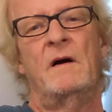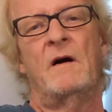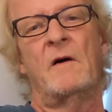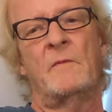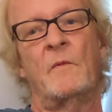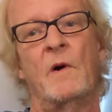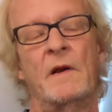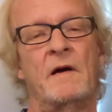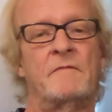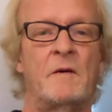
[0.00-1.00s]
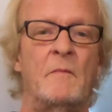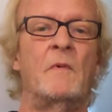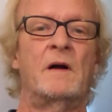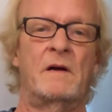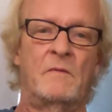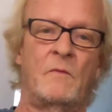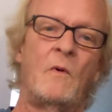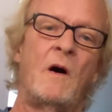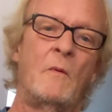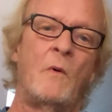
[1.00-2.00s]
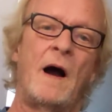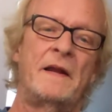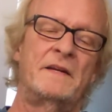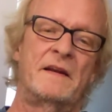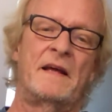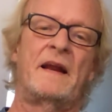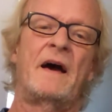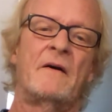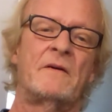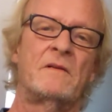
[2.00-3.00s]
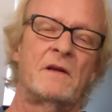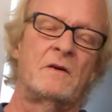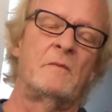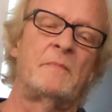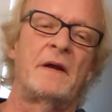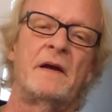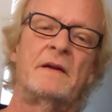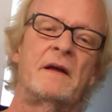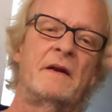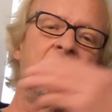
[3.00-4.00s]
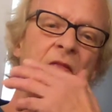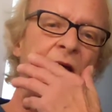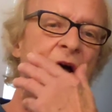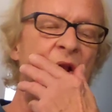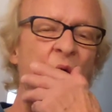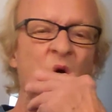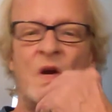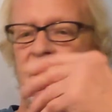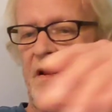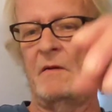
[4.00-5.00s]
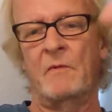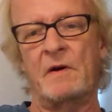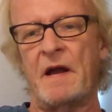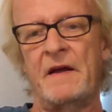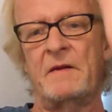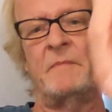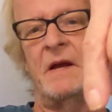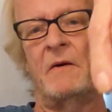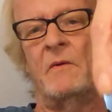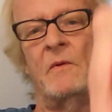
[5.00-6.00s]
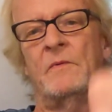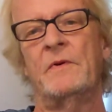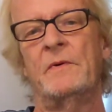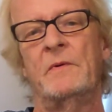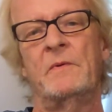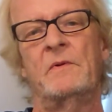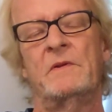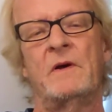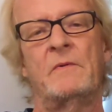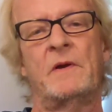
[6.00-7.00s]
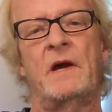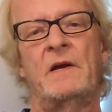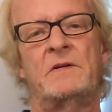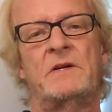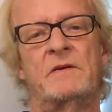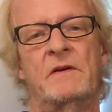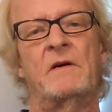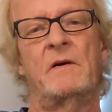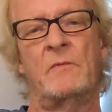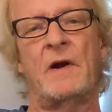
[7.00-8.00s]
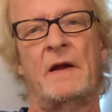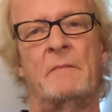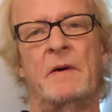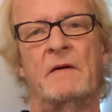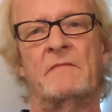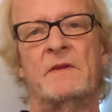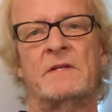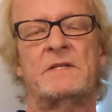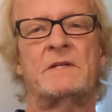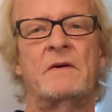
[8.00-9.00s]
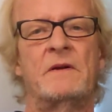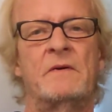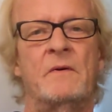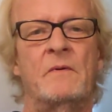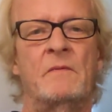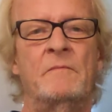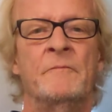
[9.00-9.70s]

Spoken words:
on one of them, widened it out a little bit, and on the other one it would have had to be a whole new location right above the stud hole.